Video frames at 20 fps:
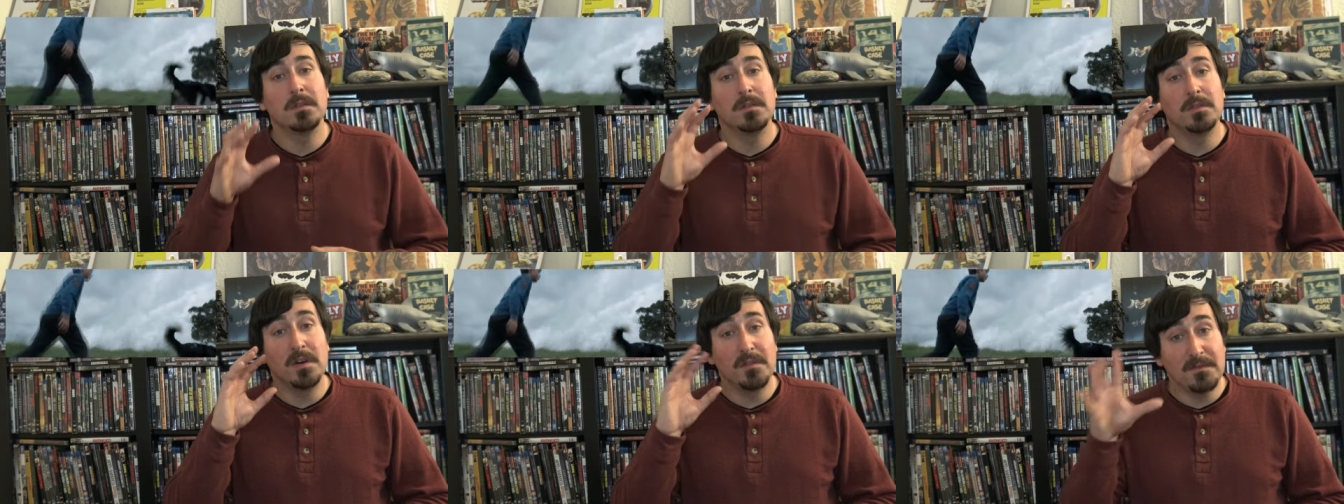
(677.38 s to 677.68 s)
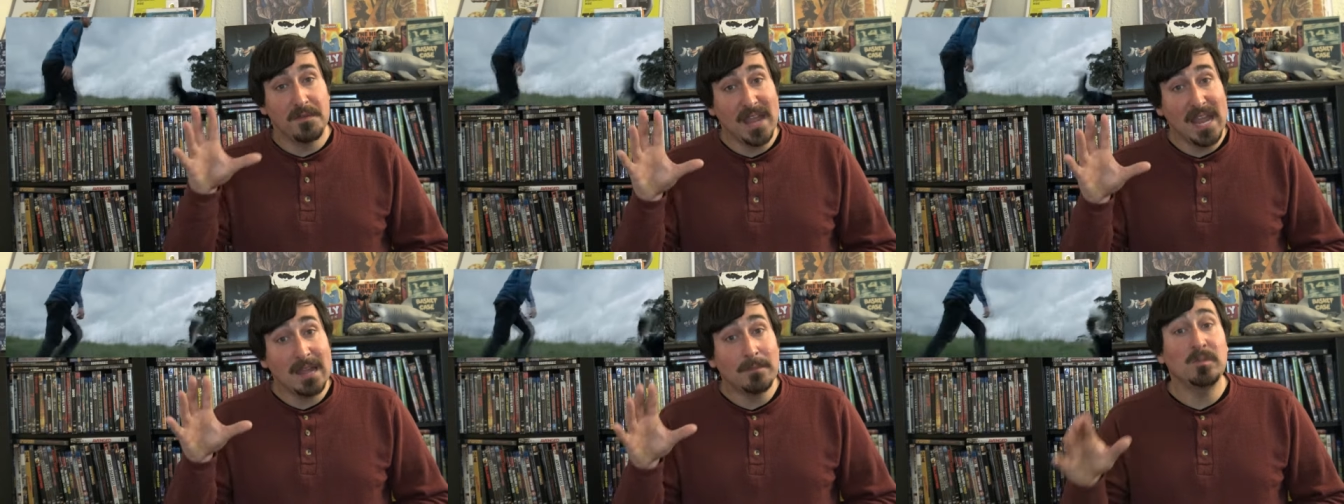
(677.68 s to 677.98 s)
The
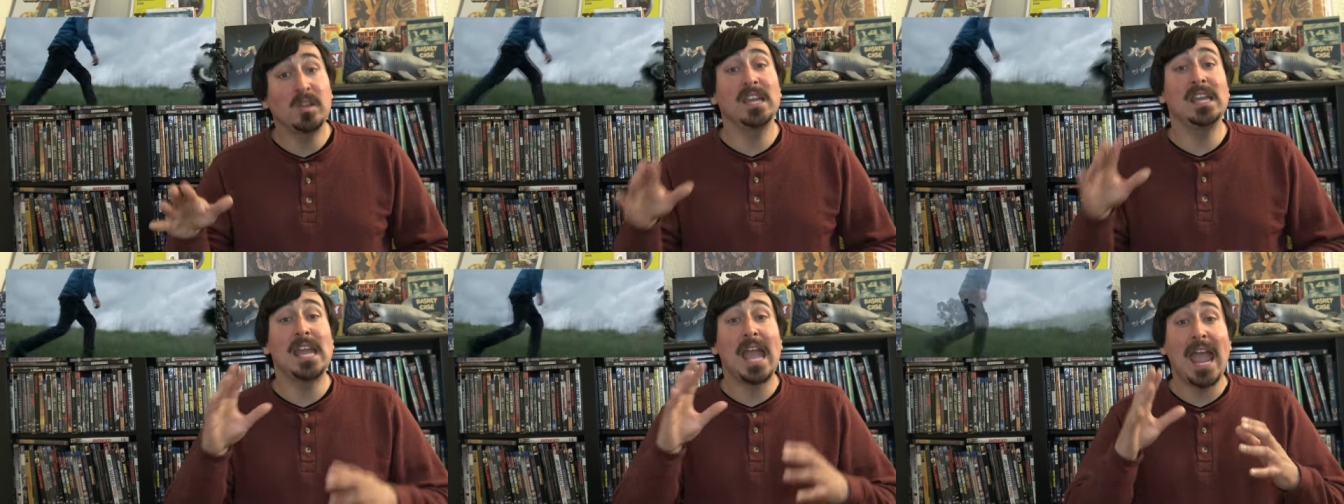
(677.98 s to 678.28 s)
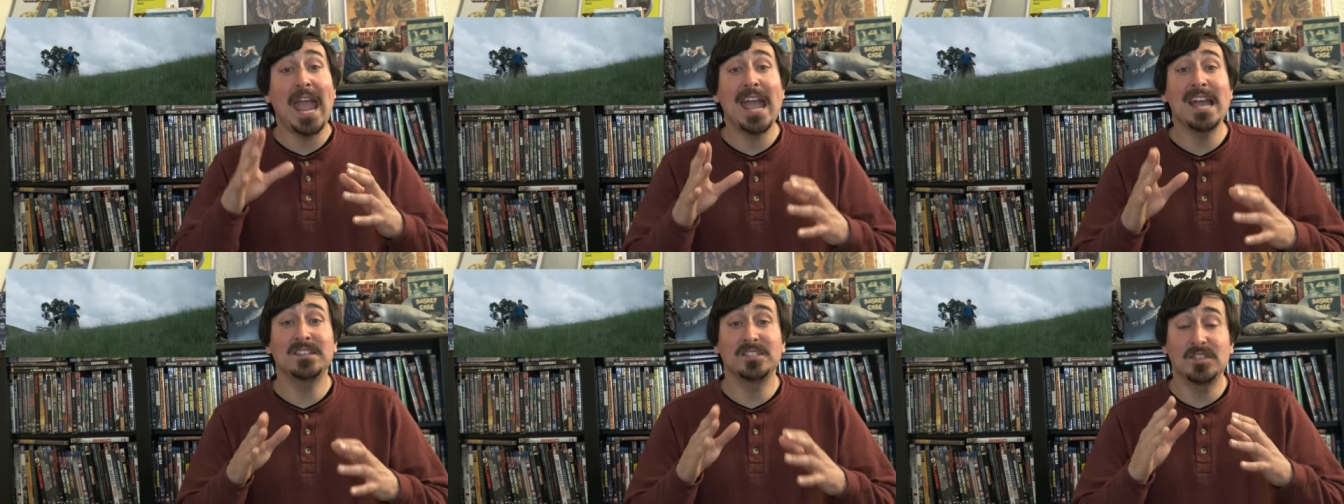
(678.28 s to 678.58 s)
family
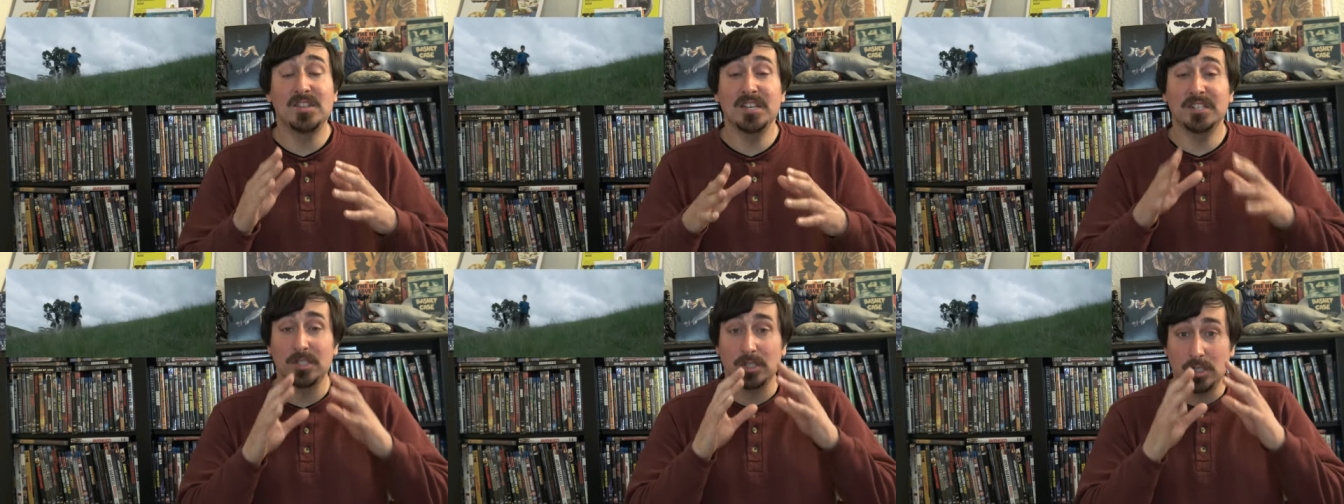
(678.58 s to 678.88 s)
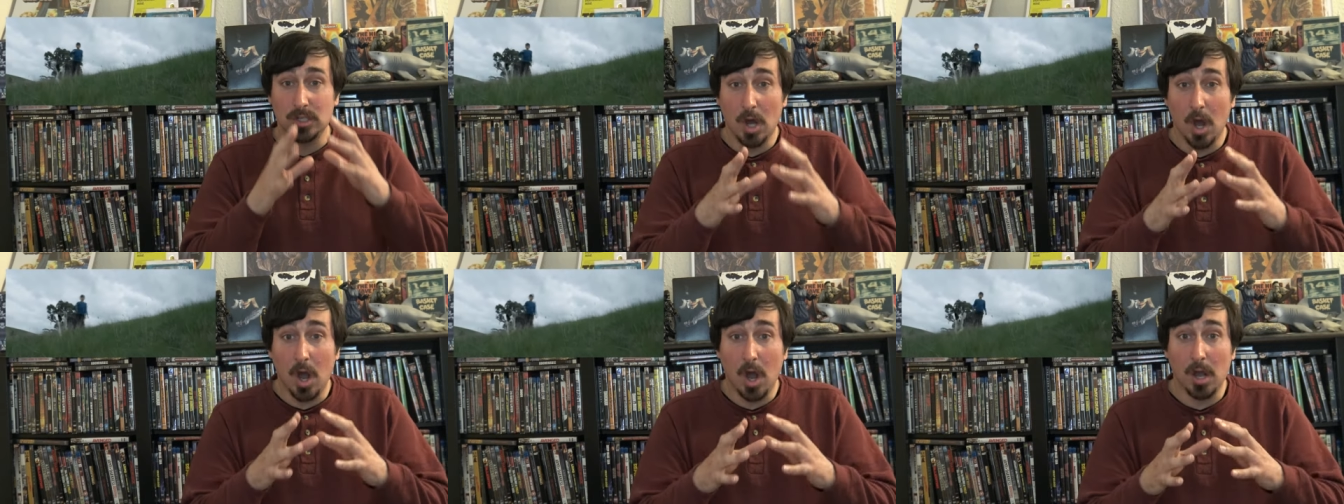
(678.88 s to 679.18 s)
has this
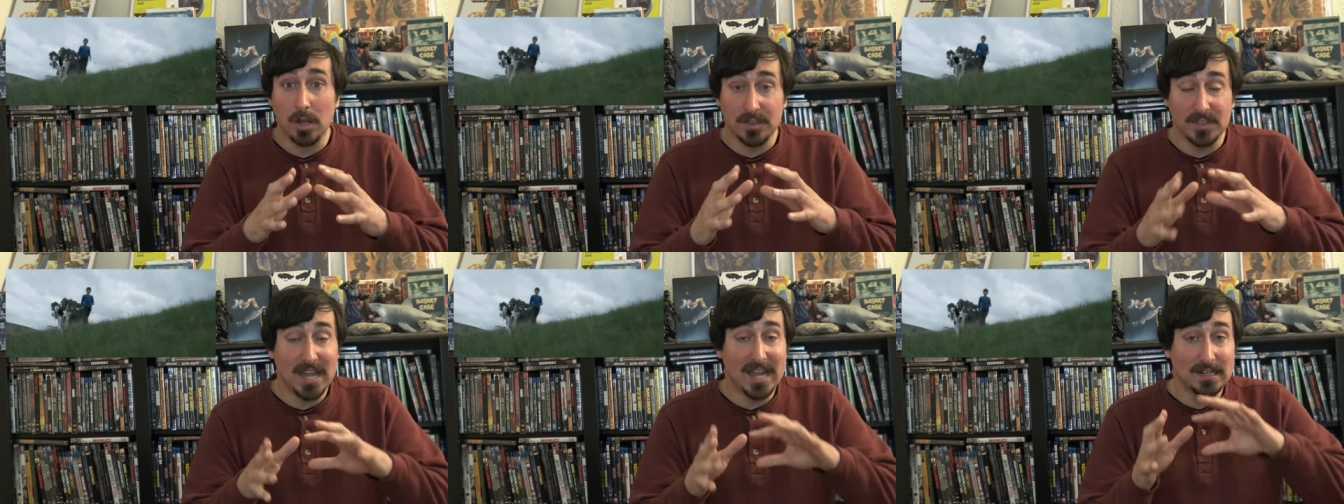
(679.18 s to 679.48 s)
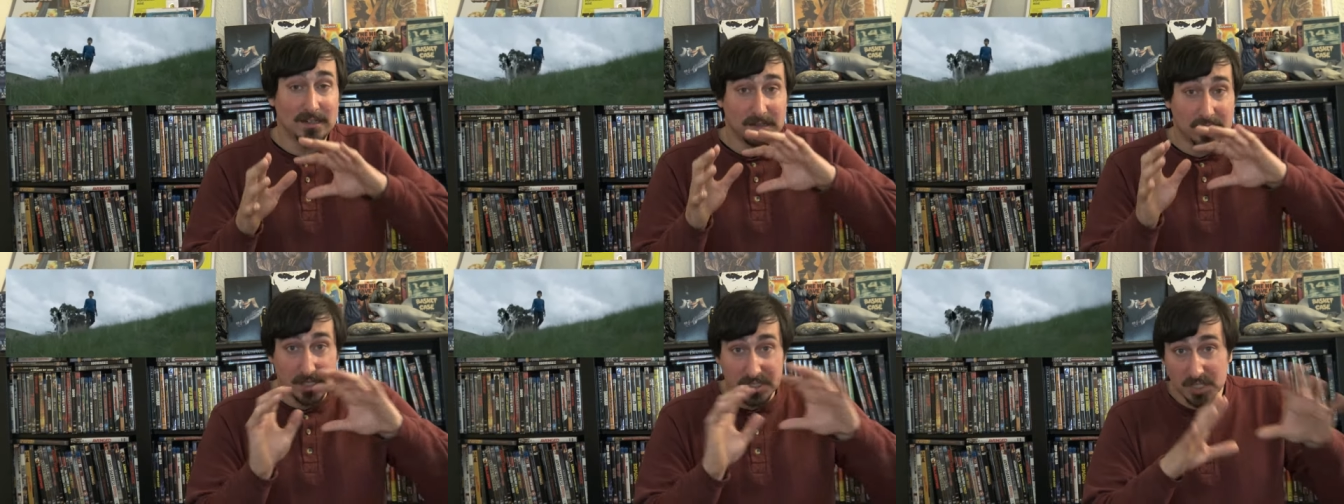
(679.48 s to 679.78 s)
dog
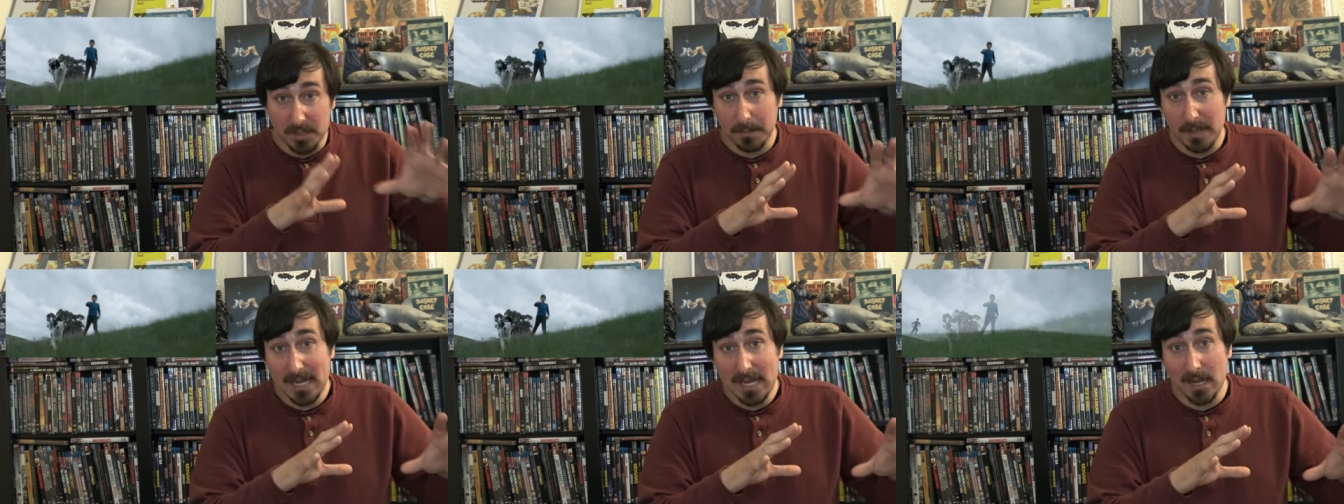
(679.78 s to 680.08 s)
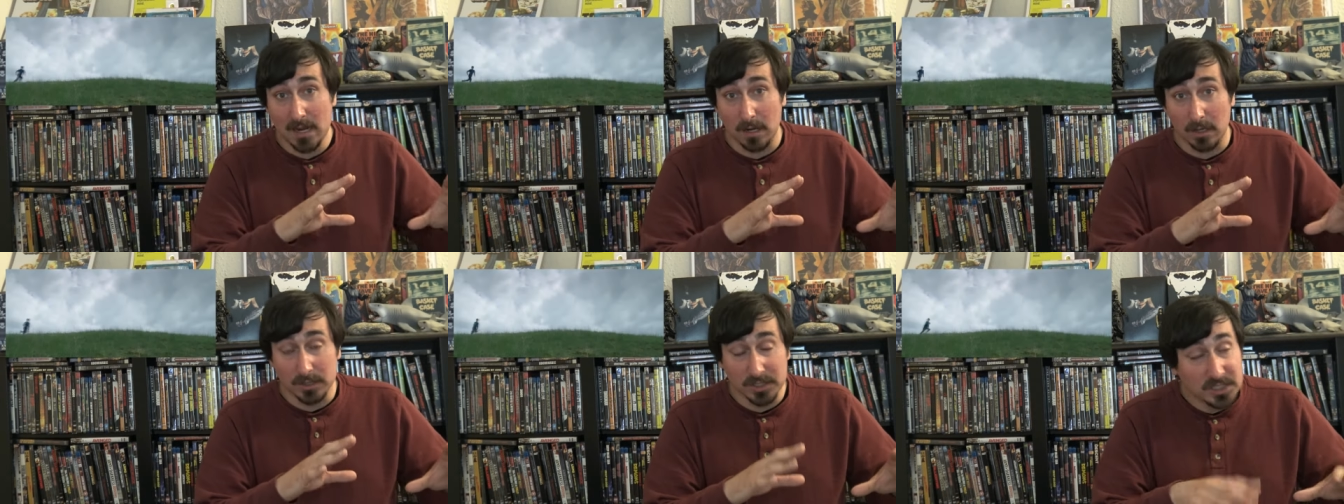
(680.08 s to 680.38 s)
that
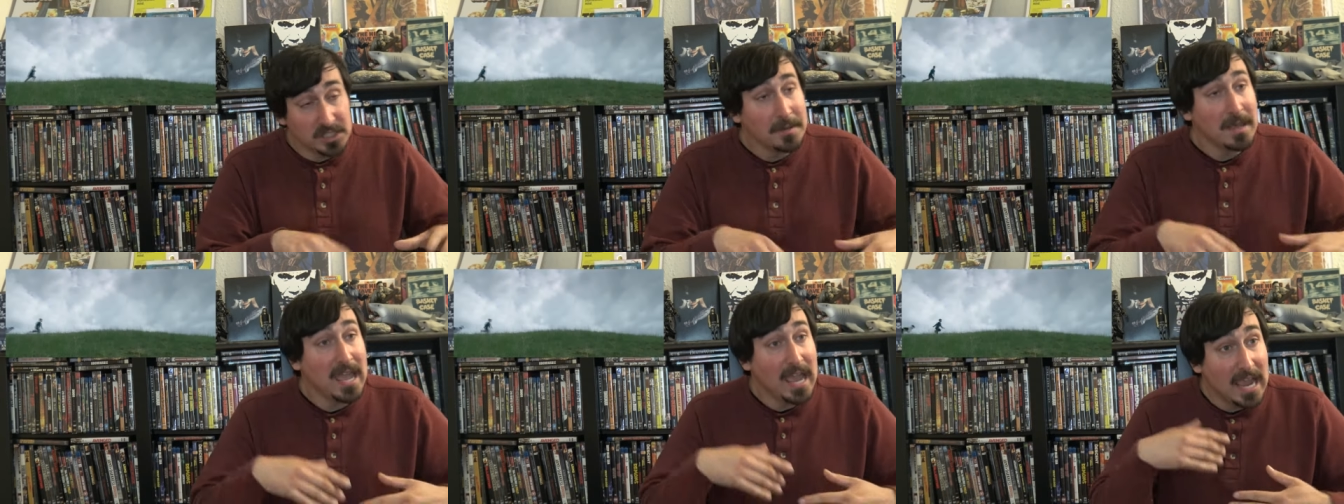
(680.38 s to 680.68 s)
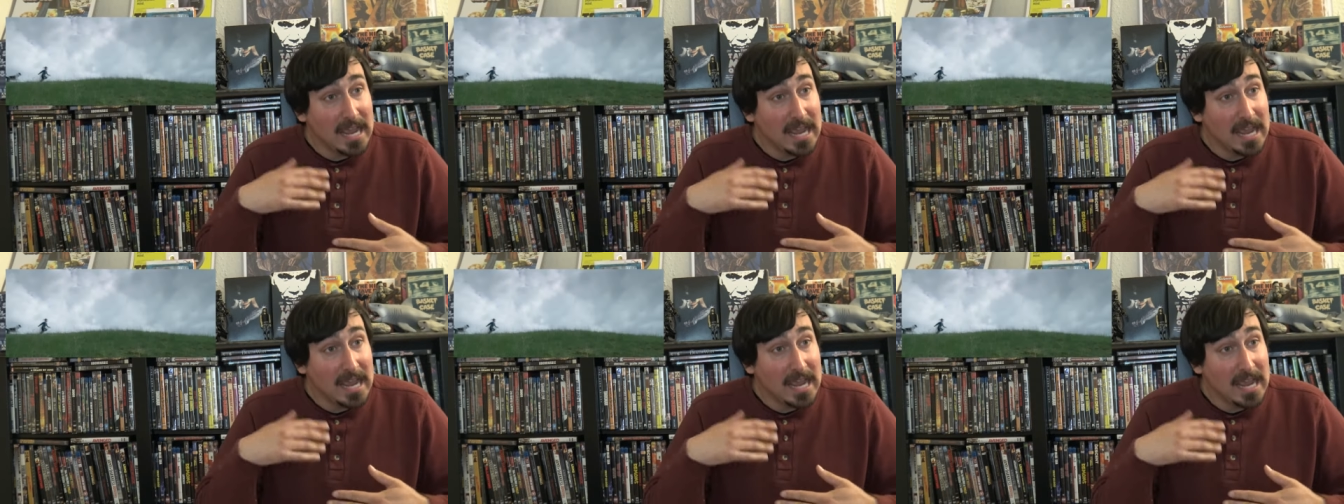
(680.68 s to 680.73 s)
disappears,